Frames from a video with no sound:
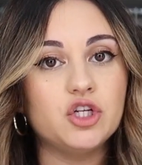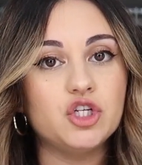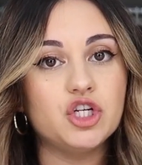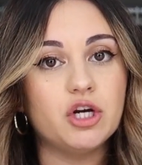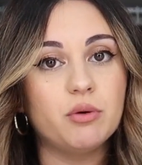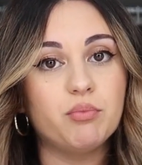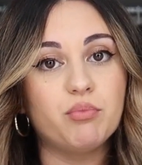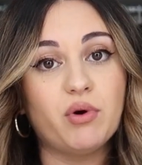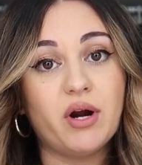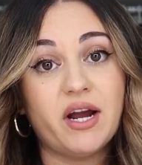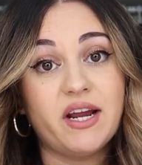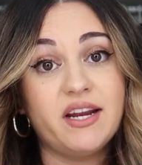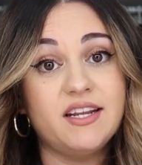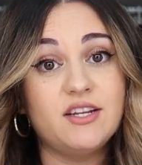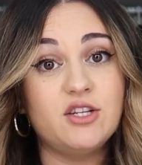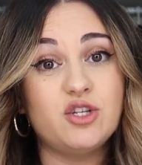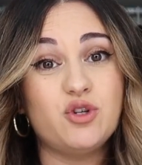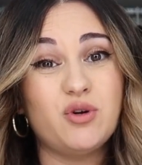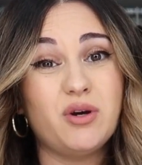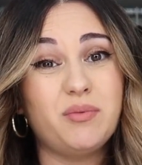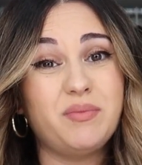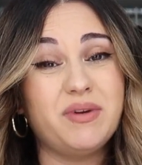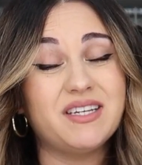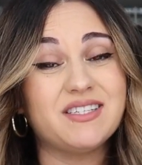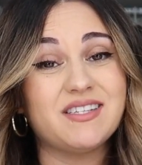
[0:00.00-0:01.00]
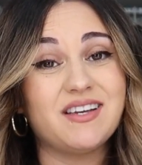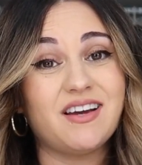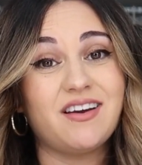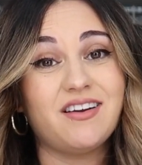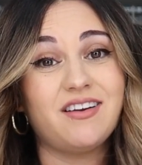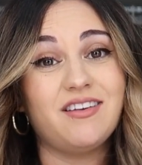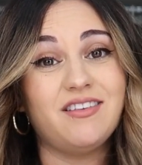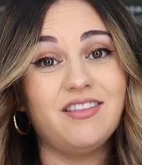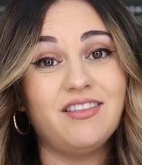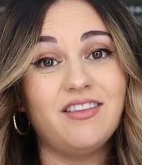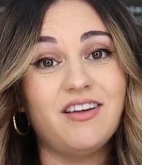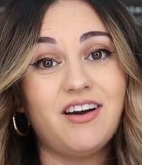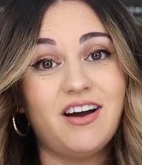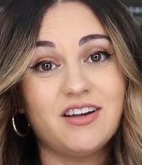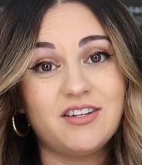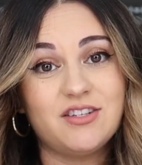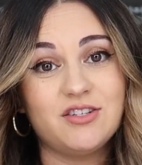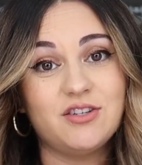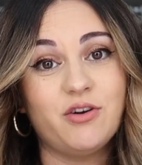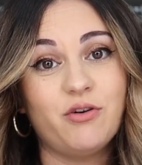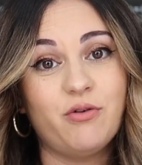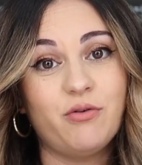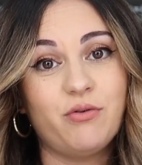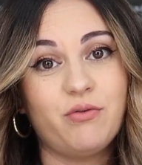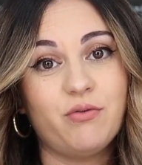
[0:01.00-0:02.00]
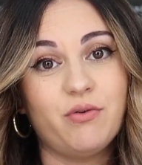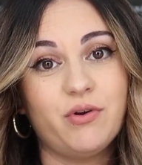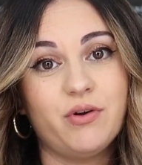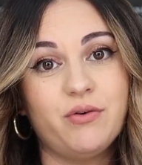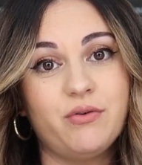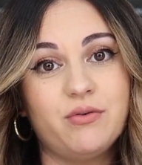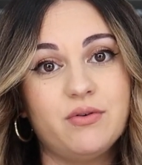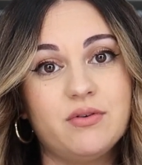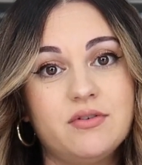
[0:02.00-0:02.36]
jump right into it because I got a lot to go through.